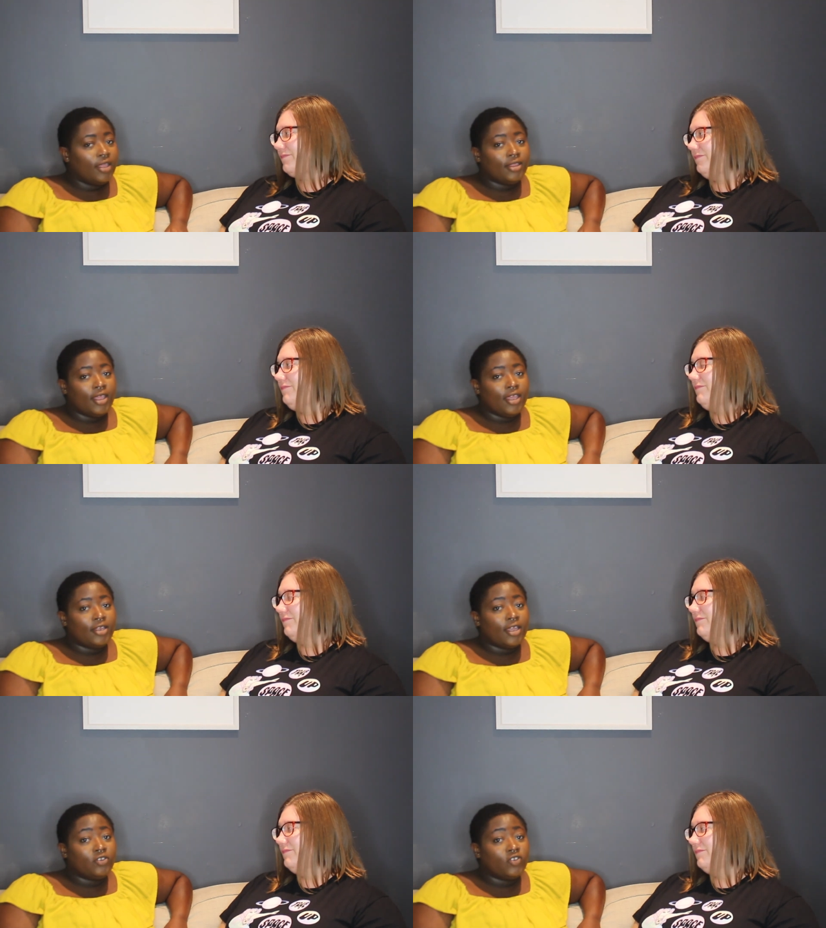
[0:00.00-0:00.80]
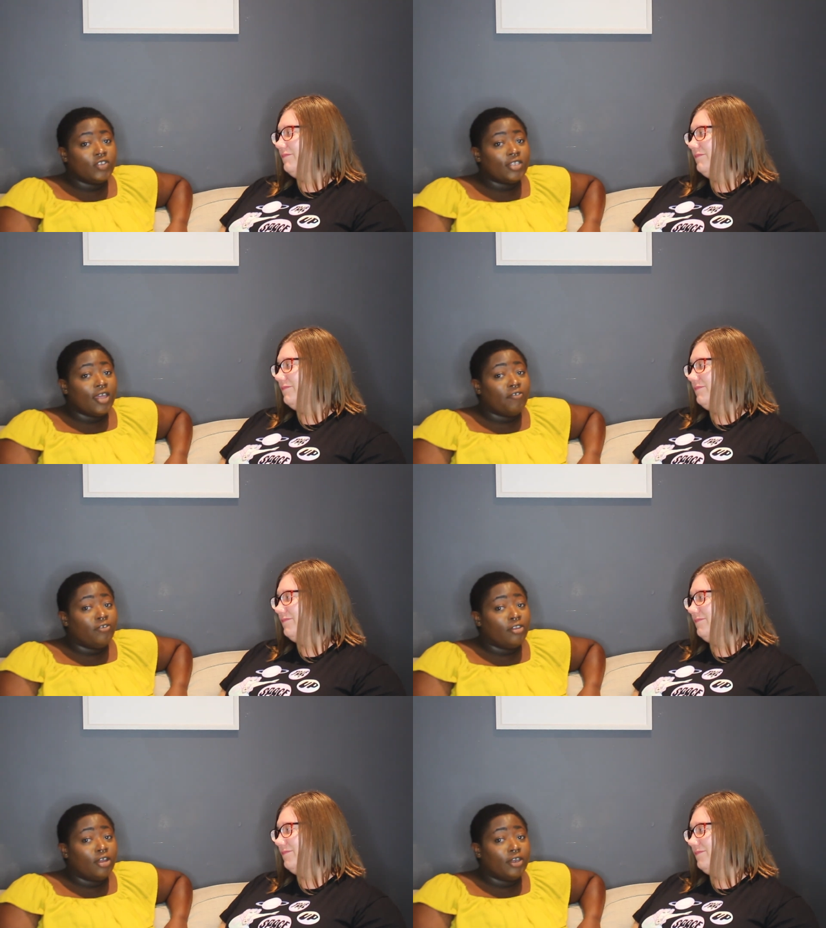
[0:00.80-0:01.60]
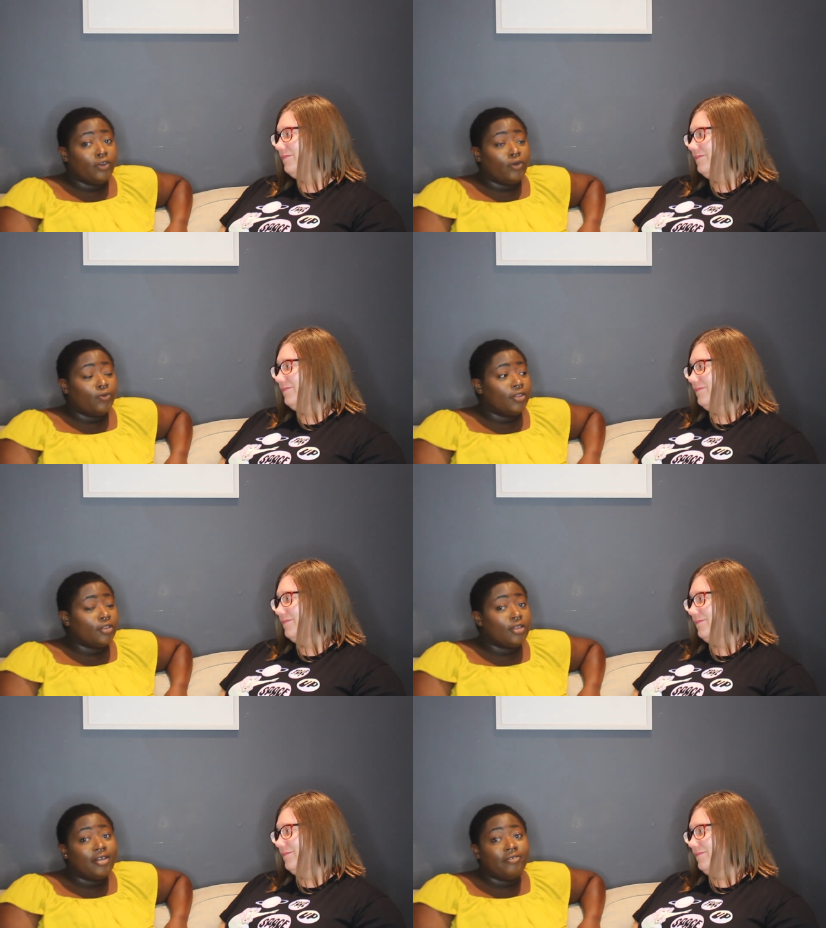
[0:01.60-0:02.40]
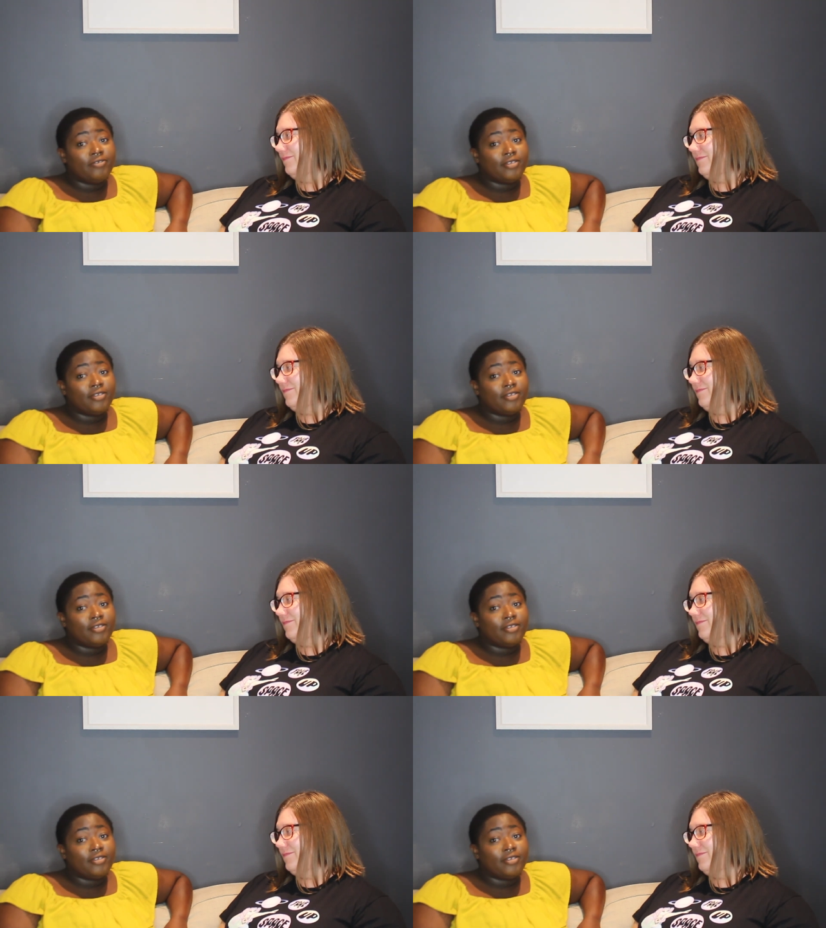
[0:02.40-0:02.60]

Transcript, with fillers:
Speaker 1: and then like just like flood her with love.